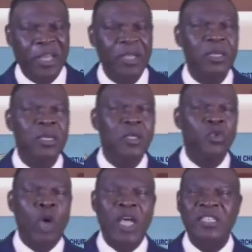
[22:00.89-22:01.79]
me
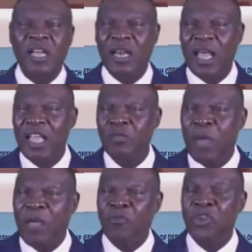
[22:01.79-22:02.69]
to actualize
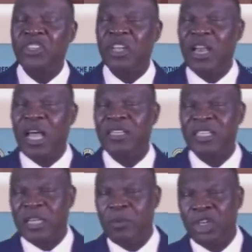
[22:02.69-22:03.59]
my vision and
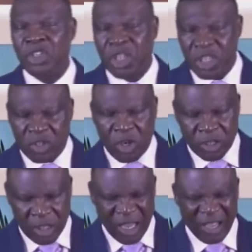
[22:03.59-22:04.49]
dream in
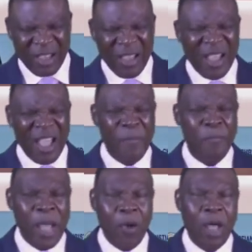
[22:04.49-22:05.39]
Jesus' name.
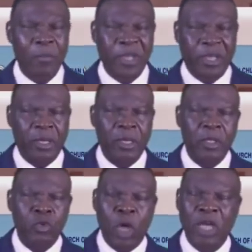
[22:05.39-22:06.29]
Empower me
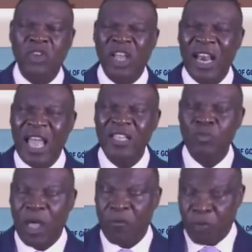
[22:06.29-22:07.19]
to actualize
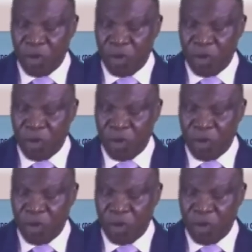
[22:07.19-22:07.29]
my